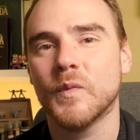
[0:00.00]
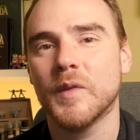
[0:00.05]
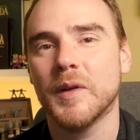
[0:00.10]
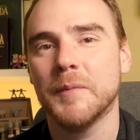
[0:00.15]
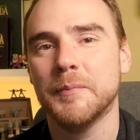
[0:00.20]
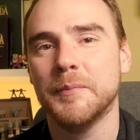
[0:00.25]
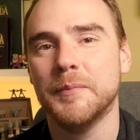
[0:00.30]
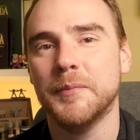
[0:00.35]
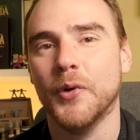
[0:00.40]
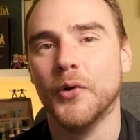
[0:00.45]

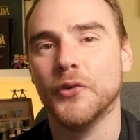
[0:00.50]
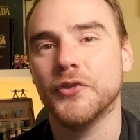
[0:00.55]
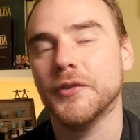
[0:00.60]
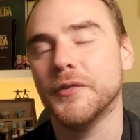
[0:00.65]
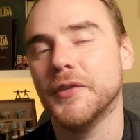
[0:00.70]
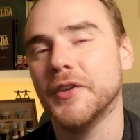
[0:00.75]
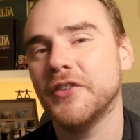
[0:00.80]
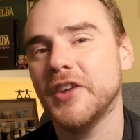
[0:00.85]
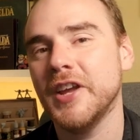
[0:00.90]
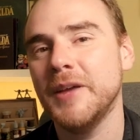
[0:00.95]
But
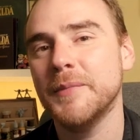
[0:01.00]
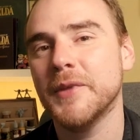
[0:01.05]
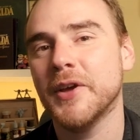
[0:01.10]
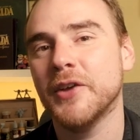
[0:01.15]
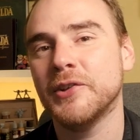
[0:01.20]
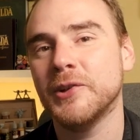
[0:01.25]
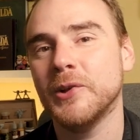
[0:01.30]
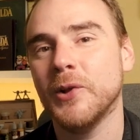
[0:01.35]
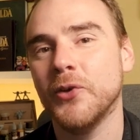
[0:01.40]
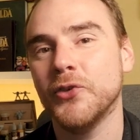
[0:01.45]
the team that
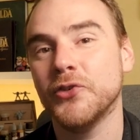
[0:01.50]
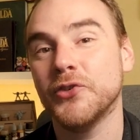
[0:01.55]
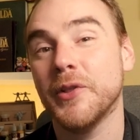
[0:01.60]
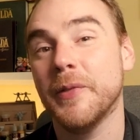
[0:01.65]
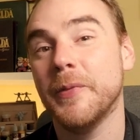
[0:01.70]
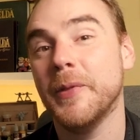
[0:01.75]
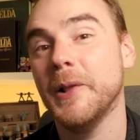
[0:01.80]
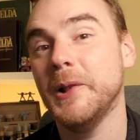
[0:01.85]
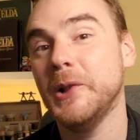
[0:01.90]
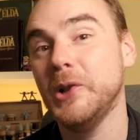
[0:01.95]
has lost
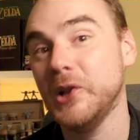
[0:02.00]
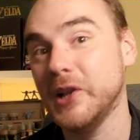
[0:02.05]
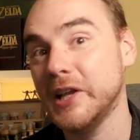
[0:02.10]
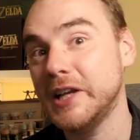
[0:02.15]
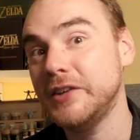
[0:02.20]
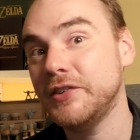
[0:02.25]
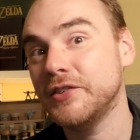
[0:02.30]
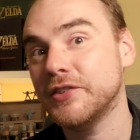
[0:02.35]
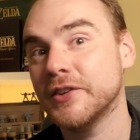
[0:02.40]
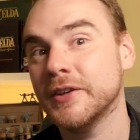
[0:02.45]
the
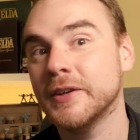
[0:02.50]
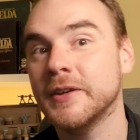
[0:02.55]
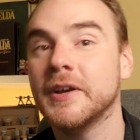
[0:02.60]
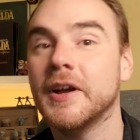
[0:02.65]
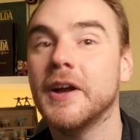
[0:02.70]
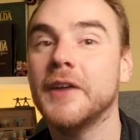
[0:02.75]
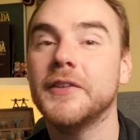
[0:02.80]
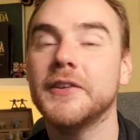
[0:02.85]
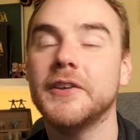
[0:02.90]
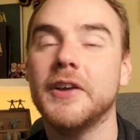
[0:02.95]
least
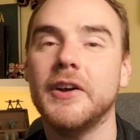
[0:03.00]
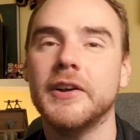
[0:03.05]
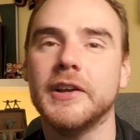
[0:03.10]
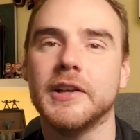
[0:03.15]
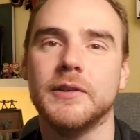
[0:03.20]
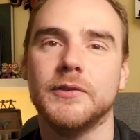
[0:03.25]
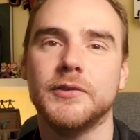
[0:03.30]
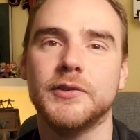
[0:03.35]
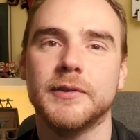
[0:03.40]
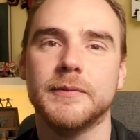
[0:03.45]
are the Dark
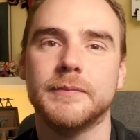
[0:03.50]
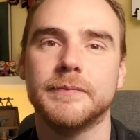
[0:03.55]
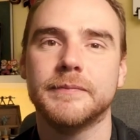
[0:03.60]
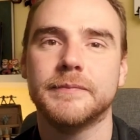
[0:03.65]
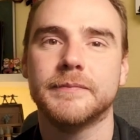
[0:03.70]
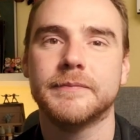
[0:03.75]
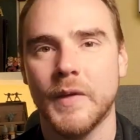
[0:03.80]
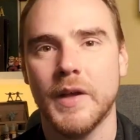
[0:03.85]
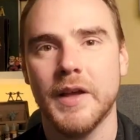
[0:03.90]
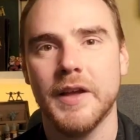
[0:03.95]
Elves.
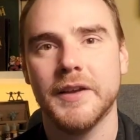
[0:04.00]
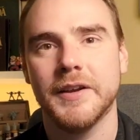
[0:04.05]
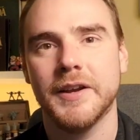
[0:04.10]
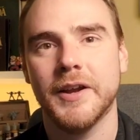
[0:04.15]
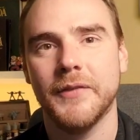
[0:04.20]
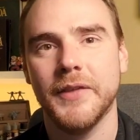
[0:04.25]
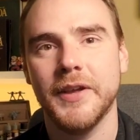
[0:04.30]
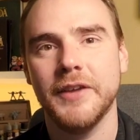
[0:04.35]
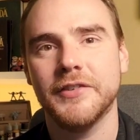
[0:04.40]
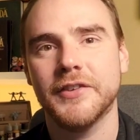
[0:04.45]

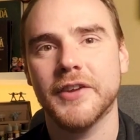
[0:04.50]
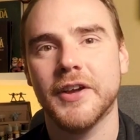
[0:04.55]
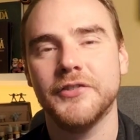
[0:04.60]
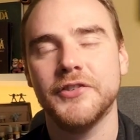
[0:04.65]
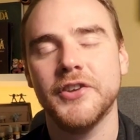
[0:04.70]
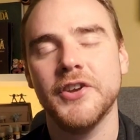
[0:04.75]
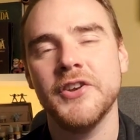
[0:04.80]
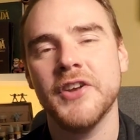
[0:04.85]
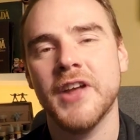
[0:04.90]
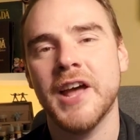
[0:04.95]
Now these guys
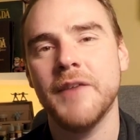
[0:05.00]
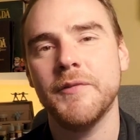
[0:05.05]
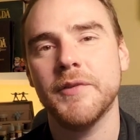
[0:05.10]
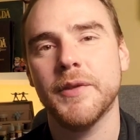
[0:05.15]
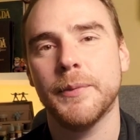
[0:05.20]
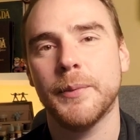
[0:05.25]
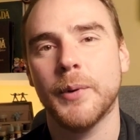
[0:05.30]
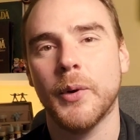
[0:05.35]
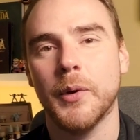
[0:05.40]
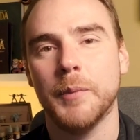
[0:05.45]
didn't have a
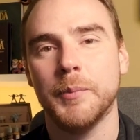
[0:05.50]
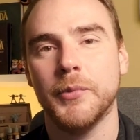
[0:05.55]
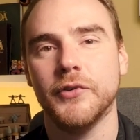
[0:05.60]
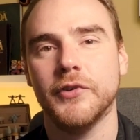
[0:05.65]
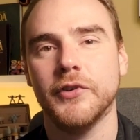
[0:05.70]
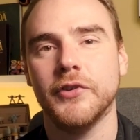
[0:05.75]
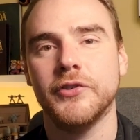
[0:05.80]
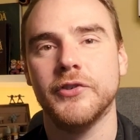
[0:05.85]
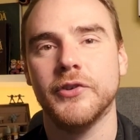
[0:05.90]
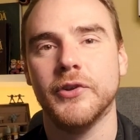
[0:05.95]
thrower
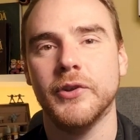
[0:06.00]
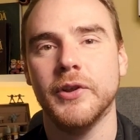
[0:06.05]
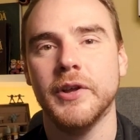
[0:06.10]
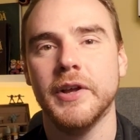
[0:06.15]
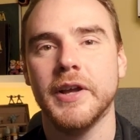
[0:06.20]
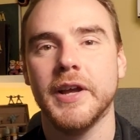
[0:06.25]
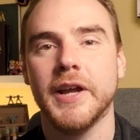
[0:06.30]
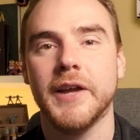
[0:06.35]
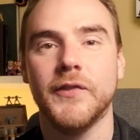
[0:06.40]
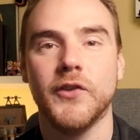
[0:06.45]
positional
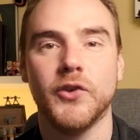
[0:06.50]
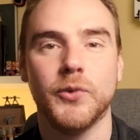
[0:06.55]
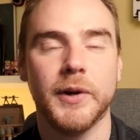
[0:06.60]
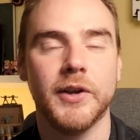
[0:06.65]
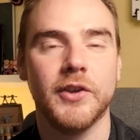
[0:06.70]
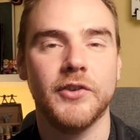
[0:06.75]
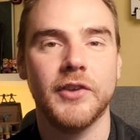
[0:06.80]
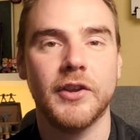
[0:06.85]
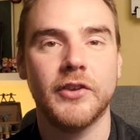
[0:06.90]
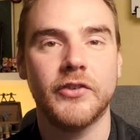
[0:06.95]
in the
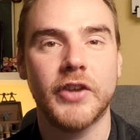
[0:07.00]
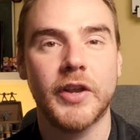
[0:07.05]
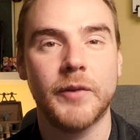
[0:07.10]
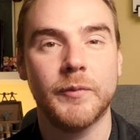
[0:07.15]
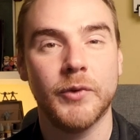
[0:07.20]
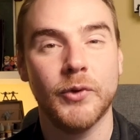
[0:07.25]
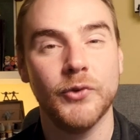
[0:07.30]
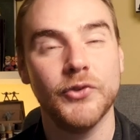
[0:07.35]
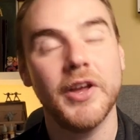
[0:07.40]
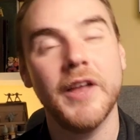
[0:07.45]
2016
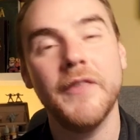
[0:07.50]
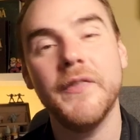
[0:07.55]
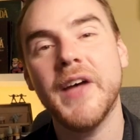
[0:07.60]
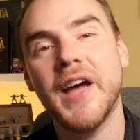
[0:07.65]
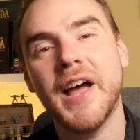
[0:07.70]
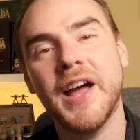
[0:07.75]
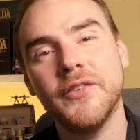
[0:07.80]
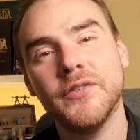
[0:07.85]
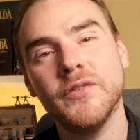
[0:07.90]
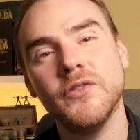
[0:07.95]
rules, and
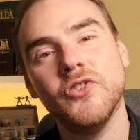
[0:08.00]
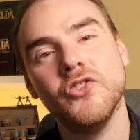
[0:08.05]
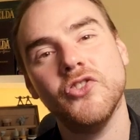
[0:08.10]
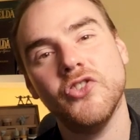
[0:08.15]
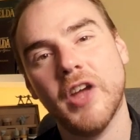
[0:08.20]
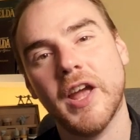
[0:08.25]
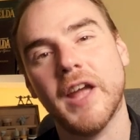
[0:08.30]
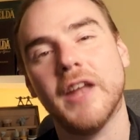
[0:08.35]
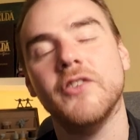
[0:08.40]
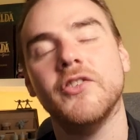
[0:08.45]
that hasn't
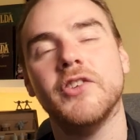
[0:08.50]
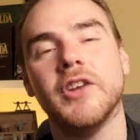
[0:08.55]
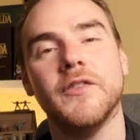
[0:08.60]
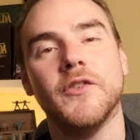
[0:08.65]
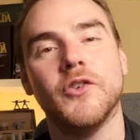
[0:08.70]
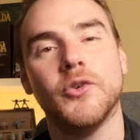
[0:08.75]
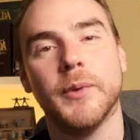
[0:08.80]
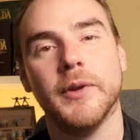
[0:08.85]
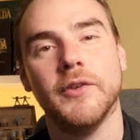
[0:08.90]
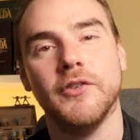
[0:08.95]
changed in
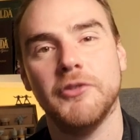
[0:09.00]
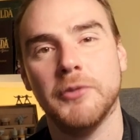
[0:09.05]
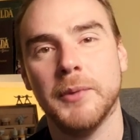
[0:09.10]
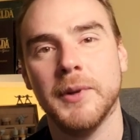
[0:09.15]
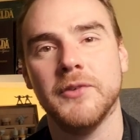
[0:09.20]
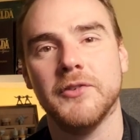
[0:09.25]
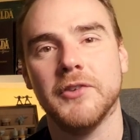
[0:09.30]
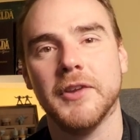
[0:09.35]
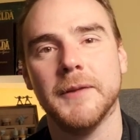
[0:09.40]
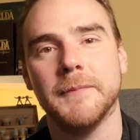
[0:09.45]
the
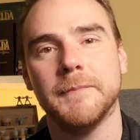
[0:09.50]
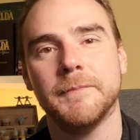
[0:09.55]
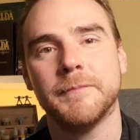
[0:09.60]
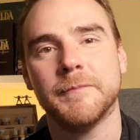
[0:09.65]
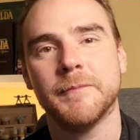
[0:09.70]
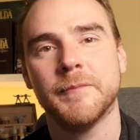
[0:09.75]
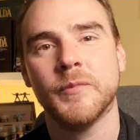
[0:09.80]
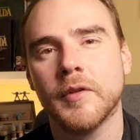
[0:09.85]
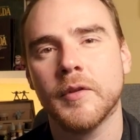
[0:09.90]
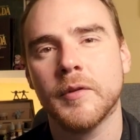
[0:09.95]
2020.
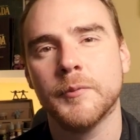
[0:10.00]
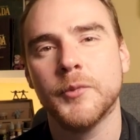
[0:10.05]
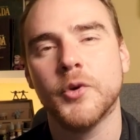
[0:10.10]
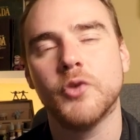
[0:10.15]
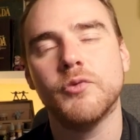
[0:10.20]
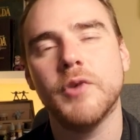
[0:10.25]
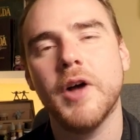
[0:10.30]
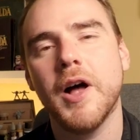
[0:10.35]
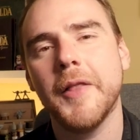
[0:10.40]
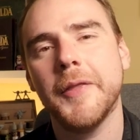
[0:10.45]
But
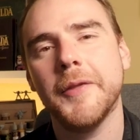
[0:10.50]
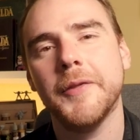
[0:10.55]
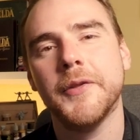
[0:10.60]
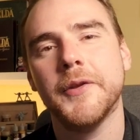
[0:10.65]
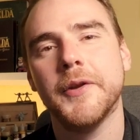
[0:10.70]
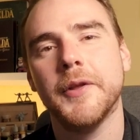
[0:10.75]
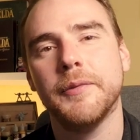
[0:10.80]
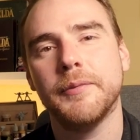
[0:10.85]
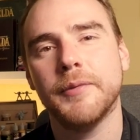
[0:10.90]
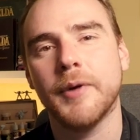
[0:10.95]
rather
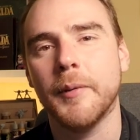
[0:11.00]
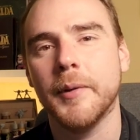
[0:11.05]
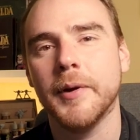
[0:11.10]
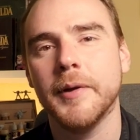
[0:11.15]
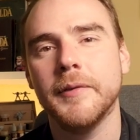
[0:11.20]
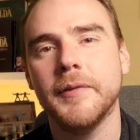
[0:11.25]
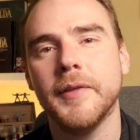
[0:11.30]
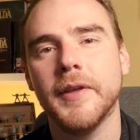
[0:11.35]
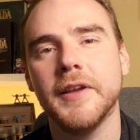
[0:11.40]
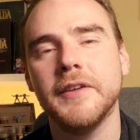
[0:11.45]
than a thrower,
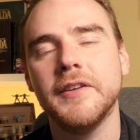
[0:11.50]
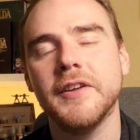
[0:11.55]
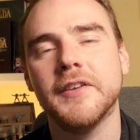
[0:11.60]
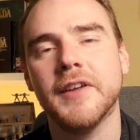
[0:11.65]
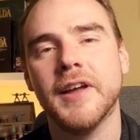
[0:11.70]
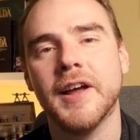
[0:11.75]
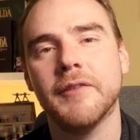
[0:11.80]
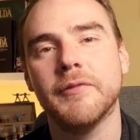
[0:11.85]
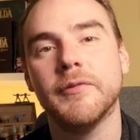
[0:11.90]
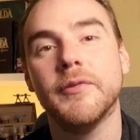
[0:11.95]
they did
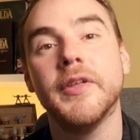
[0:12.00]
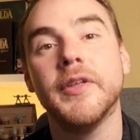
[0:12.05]
have